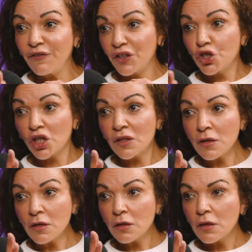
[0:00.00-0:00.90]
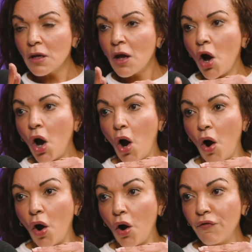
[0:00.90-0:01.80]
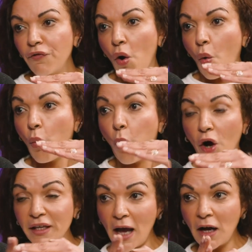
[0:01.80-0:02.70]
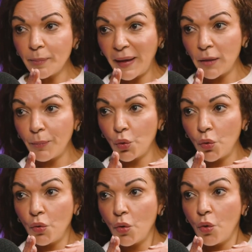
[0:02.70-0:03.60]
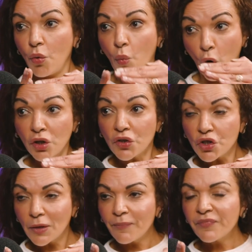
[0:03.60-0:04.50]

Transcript: vision of what young people want